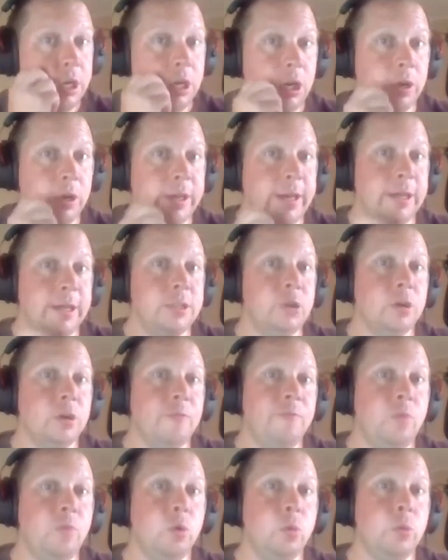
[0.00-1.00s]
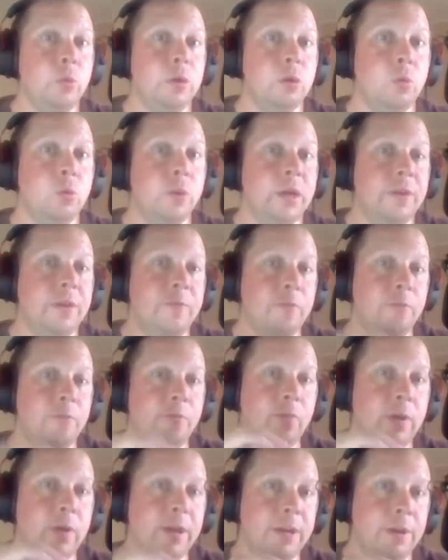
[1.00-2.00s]
Okay, I took a 4-wheeler ride with a
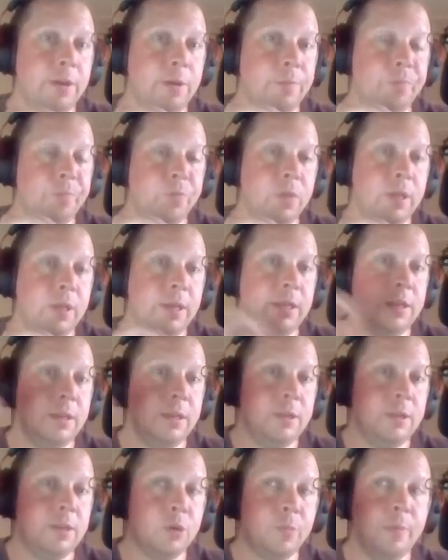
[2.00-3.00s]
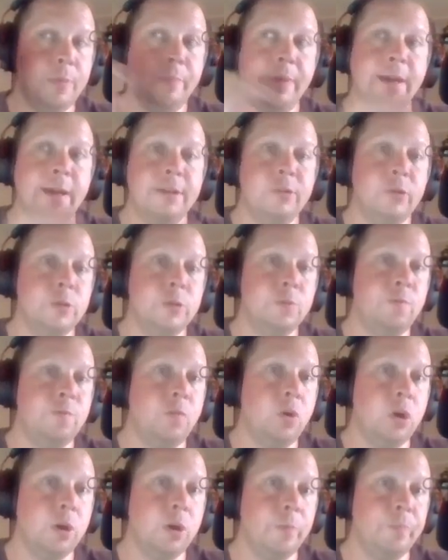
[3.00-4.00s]
friend and took me back to this
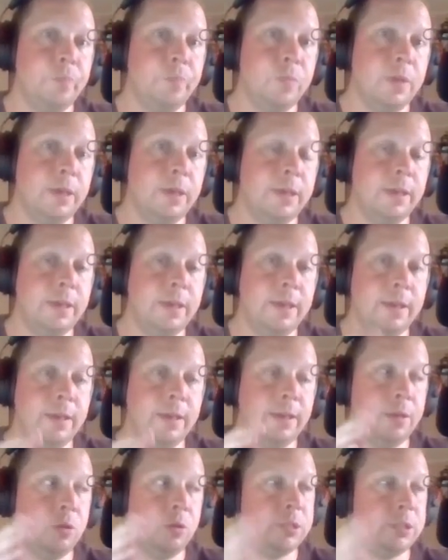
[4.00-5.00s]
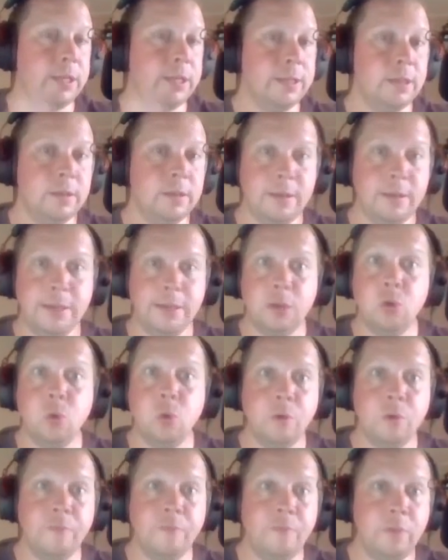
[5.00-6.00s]
farm. And it looks like
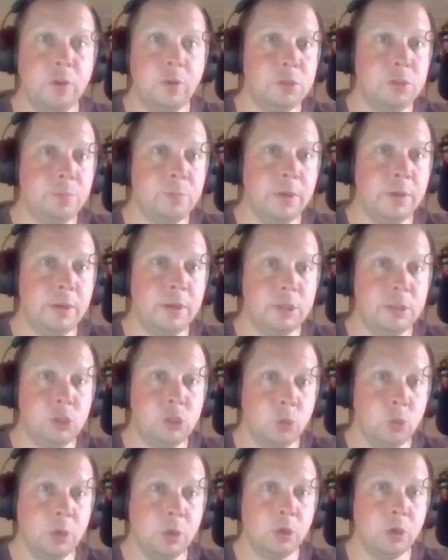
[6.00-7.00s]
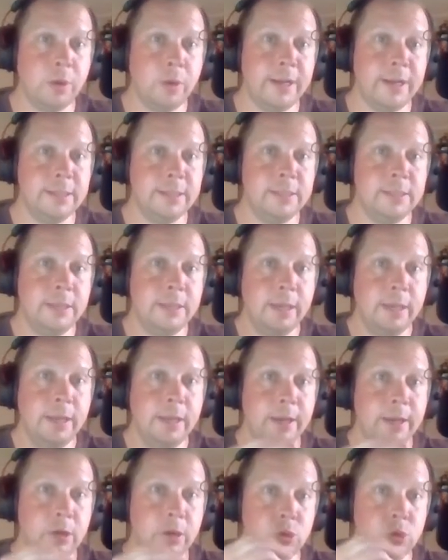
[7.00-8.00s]
cornfields, but short grass,
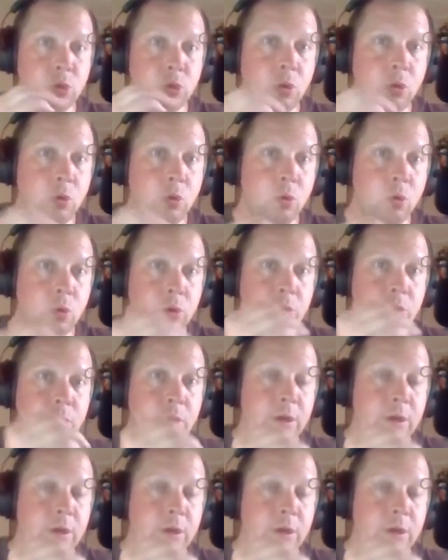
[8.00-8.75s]
and there's oil.